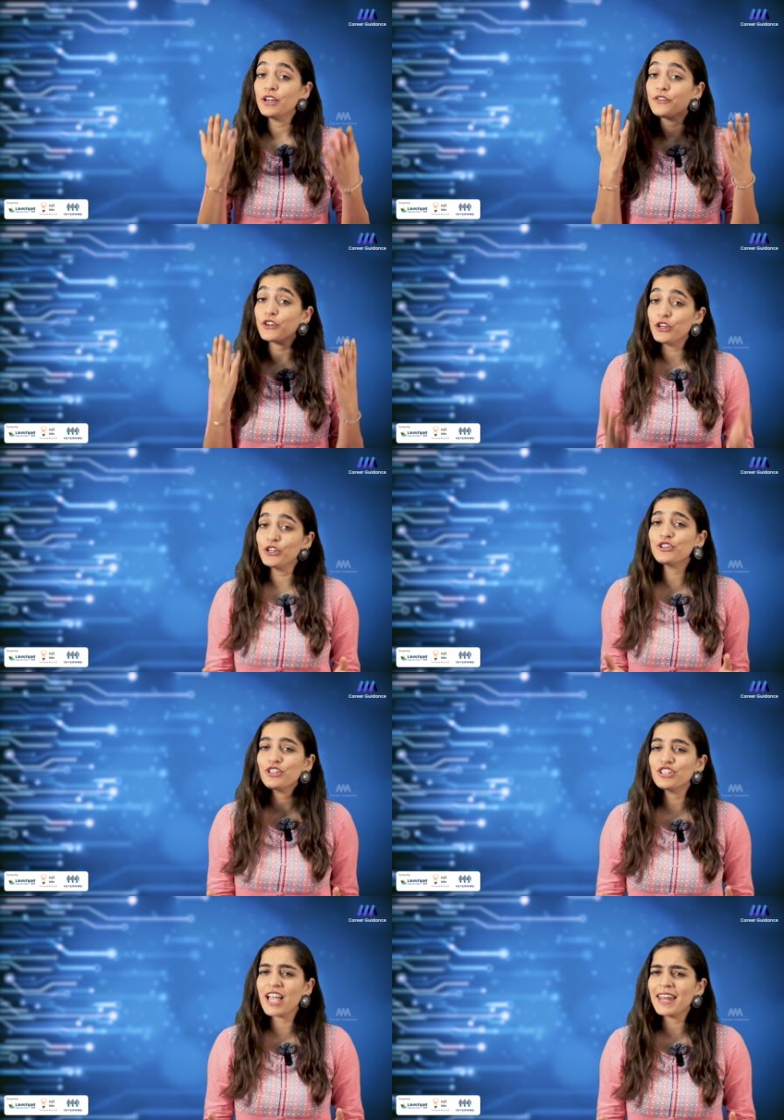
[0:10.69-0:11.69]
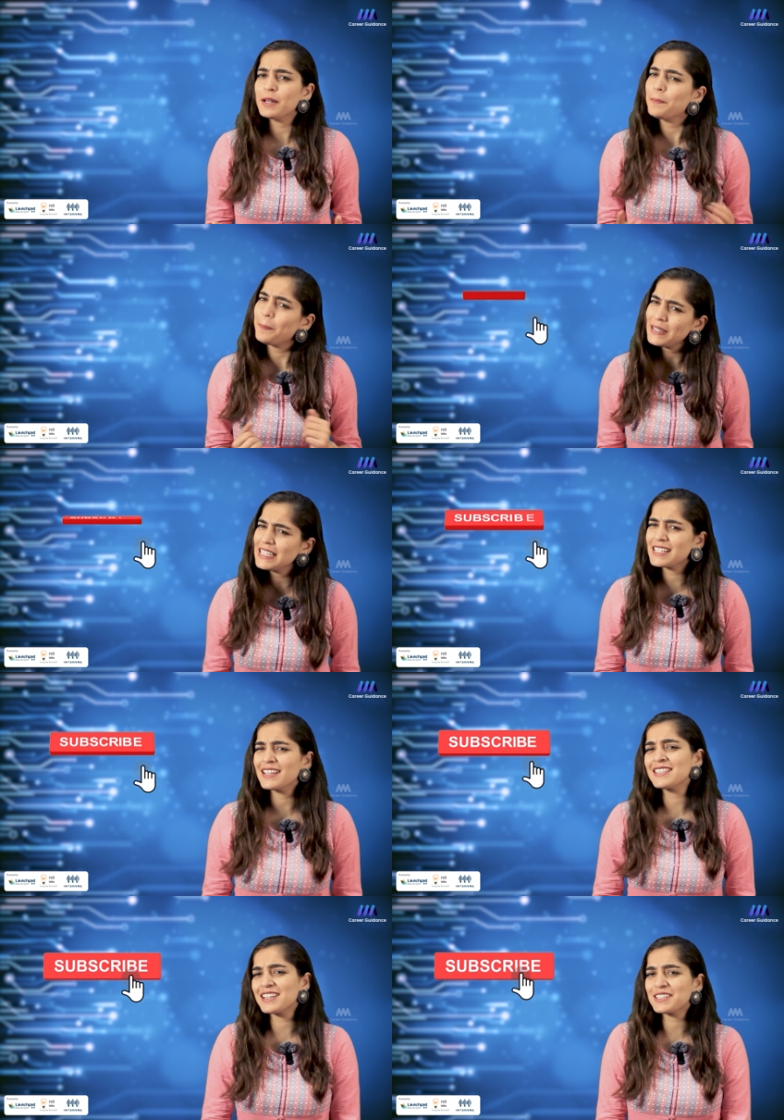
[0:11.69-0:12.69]
If you're new to the channel, please
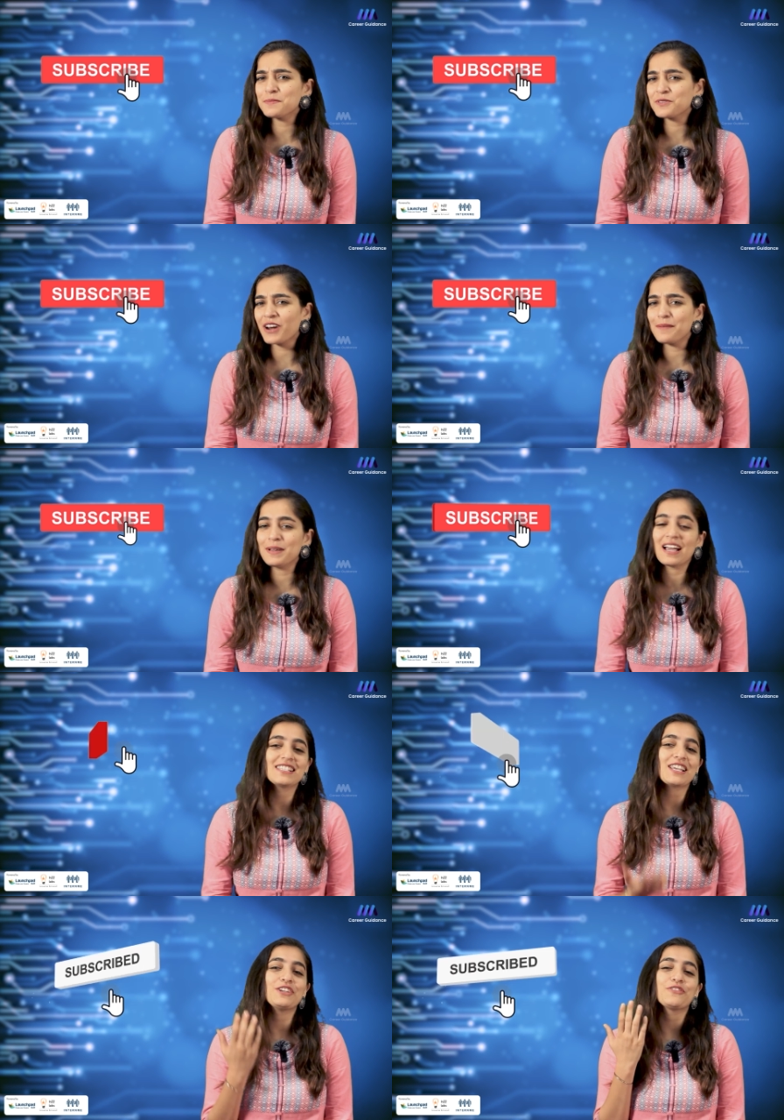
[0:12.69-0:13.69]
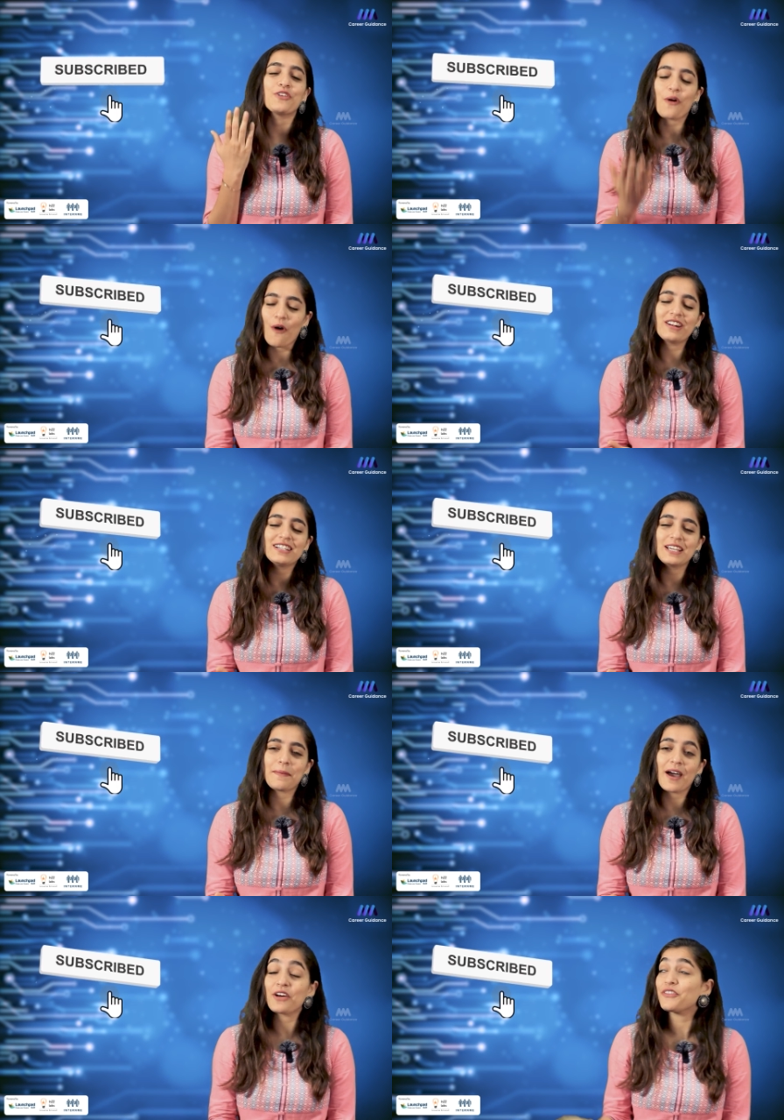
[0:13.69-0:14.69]
consider subscribing us, and if you're already a
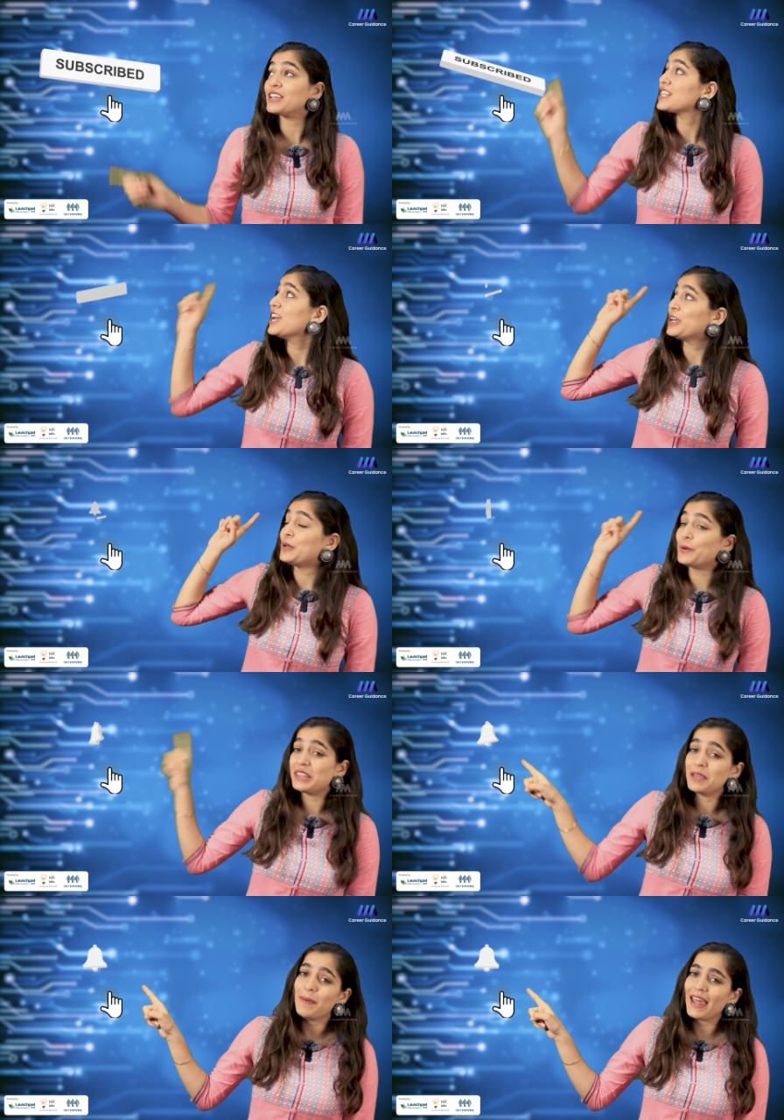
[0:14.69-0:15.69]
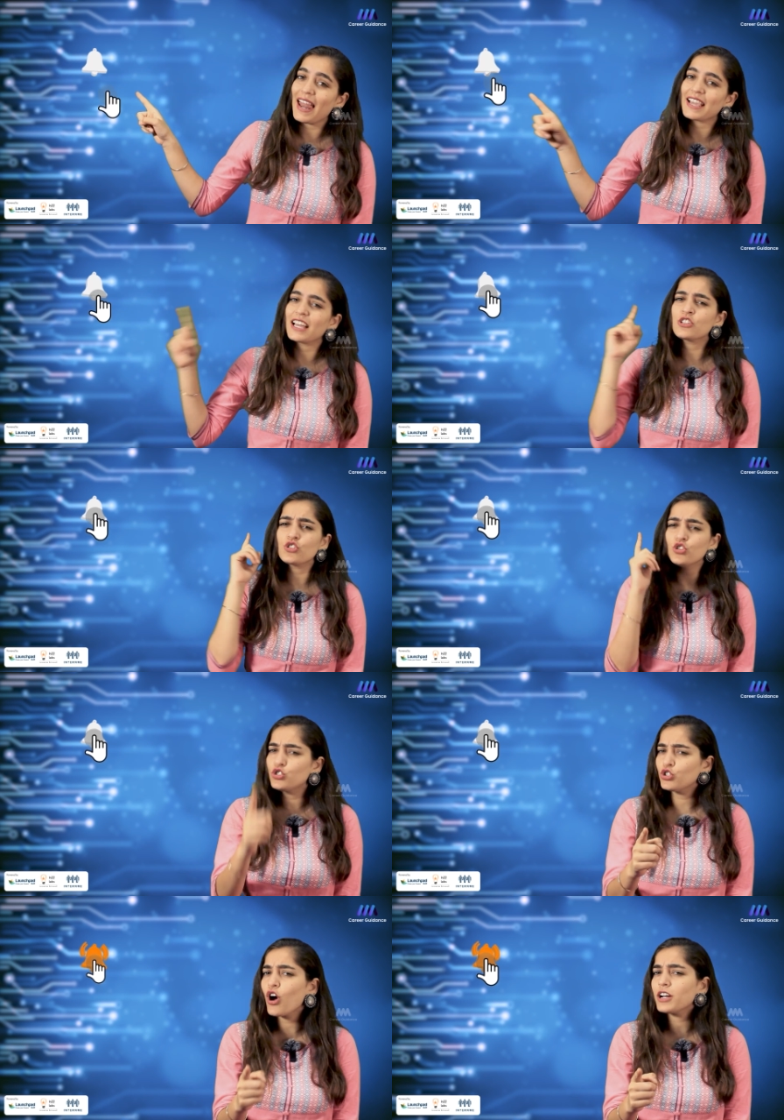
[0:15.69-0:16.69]
part of us, do hit the bell icon so you
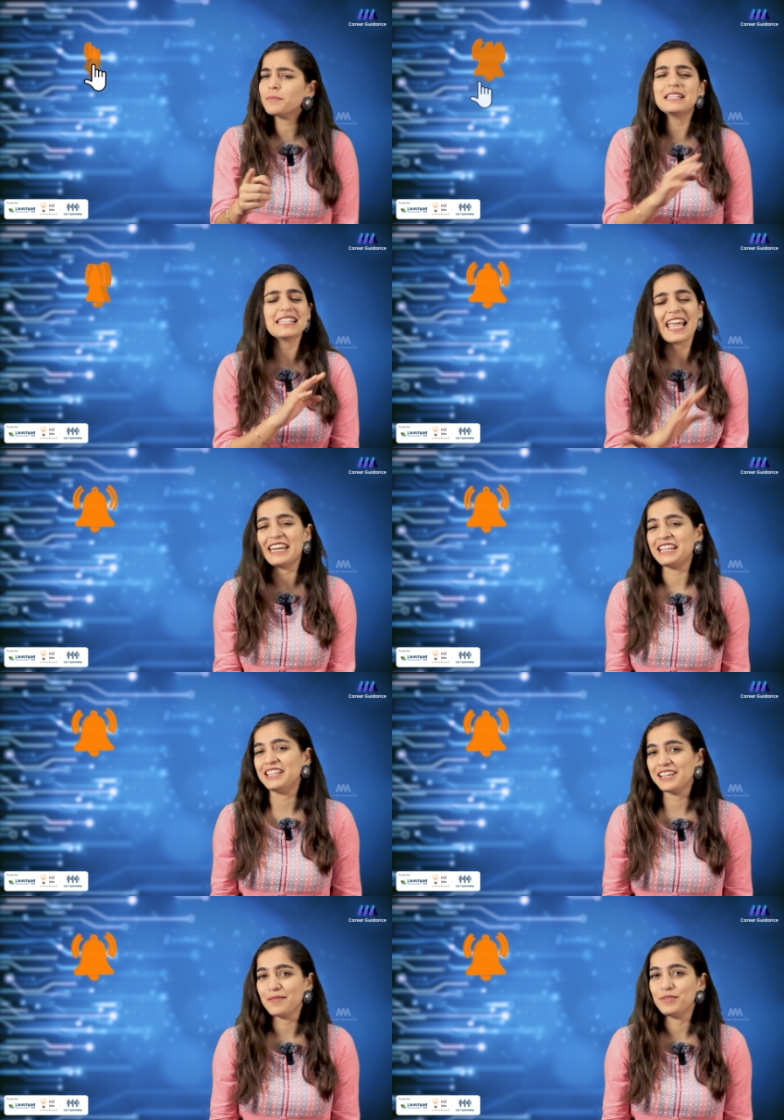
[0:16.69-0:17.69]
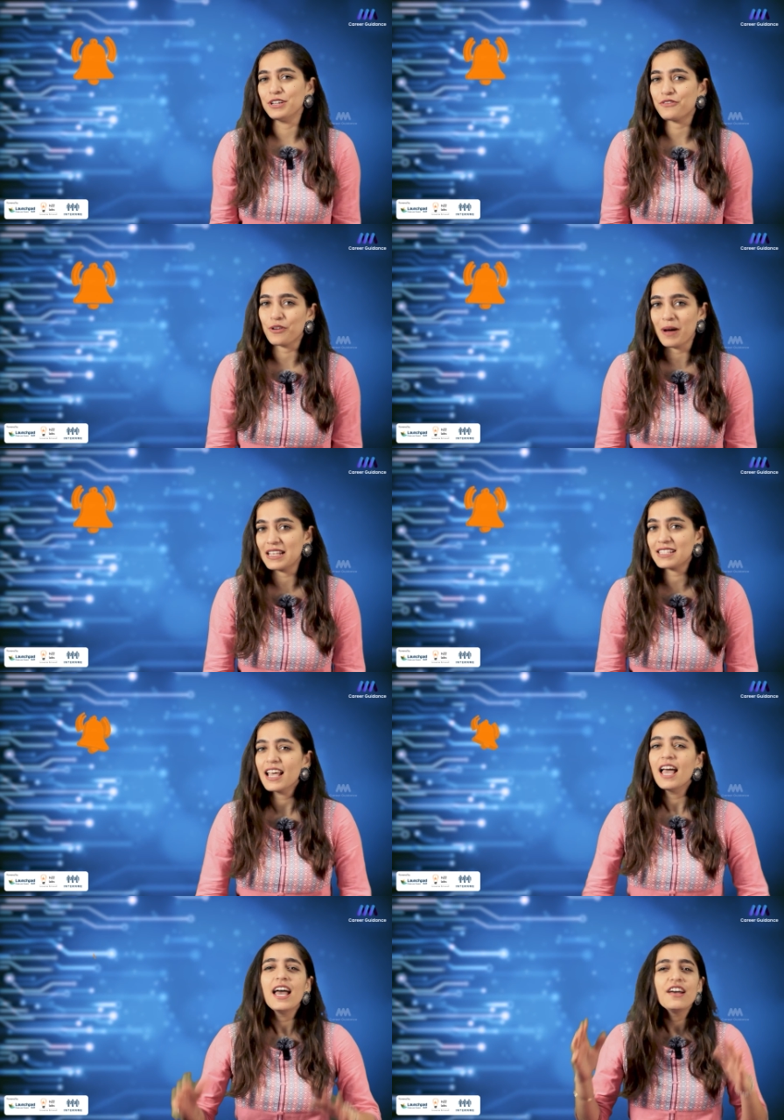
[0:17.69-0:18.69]
do not miss any other update from us.